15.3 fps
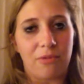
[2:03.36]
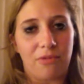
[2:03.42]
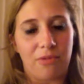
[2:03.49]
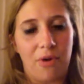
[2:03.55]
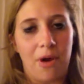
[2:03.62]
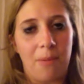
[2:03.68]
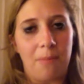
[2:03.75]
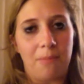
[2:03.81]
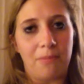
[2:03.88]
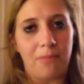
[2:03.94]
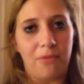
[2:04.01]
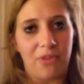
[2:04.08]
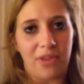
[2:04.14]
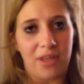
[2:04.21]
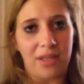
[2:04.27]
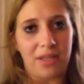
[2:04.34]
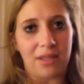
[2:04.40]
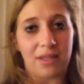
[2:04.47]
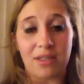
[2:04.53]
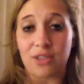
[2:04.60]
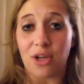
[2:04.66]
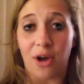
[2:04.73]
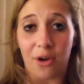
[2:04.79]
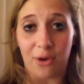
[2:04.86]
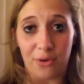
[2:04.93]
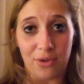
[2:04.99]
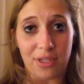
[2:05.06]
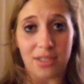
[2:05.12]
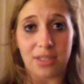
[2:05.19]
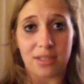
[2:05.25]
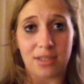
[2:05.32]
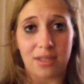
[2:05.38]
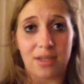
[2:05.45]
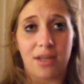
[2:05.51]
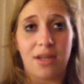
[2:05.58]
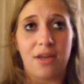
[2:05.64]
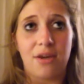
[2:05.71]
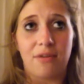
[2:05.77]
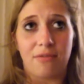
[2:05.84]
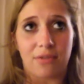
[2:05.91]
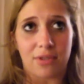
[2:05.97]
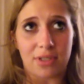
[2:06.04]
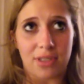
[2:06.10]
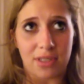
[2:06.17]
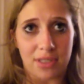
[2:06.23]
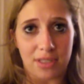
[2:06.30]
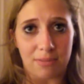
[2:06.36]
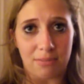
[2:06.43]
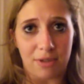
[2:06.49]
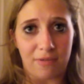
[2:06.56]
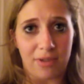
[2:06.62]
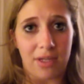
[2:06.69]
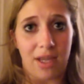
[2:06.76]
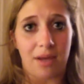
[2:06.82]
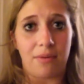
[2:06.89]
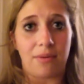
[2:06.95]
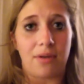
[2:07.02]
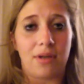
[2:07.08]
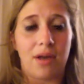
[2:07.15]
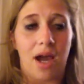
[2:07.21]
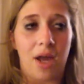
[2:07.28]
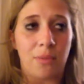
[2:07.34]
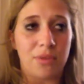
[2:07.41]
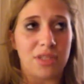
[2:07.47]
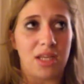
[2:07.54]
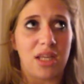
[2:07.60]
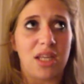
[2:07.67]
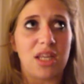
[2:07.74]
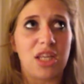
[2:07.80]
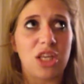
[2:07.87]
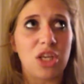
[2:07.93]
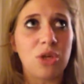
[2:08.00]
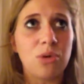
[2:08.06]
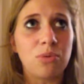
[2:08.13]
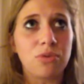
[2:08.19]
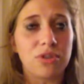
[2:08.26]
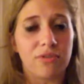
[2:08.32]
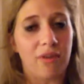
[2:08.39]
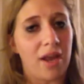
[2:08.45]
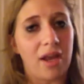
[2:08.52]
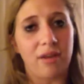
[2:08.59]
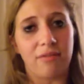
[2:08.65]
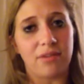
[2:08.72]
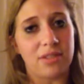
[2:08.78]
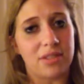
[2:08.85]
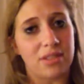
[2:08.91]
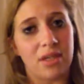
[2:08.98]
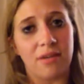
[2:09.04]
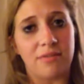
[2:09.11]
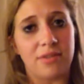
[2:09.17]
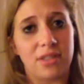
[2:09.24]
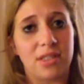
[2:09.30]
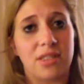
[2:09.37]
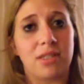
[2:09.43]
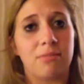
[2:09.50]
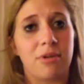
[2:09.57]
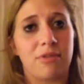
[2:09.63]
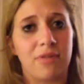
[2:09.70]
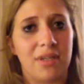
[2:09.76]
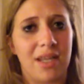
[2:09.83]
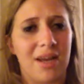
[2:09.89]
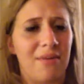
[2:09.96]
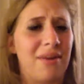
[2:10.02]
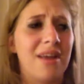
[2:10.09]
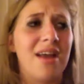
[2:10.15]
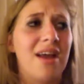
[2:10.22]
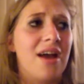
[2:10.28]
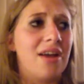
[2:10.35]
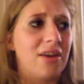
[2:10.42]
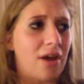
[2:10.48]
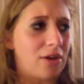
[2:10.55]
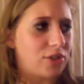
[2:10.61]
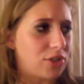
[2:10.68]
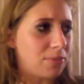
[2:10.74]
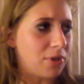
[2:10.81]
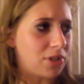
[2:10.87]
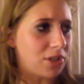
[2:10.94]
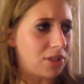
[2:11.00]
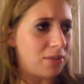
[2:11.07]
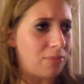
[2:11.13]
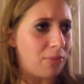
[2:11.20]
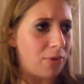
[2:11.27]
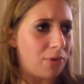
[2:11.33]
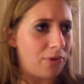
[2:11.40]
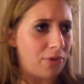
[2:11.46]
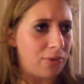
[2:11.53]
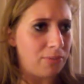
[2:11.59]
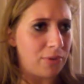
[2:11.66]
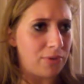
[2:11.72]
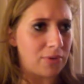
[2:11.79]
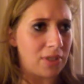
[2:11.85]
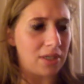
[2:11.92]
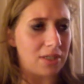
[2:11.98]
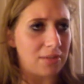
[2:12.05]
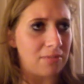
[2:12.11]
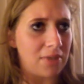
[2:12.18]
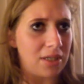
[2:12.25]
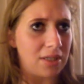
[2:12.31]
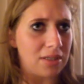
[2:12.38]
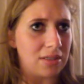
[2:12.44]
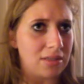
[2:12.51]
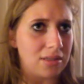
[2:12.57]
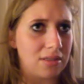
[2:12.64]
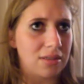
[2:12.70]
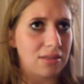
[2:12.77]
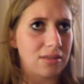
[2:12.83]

from the guitarist for System of a Down. I was a huge fan of System of a Down. Not so much anymore. The music to me is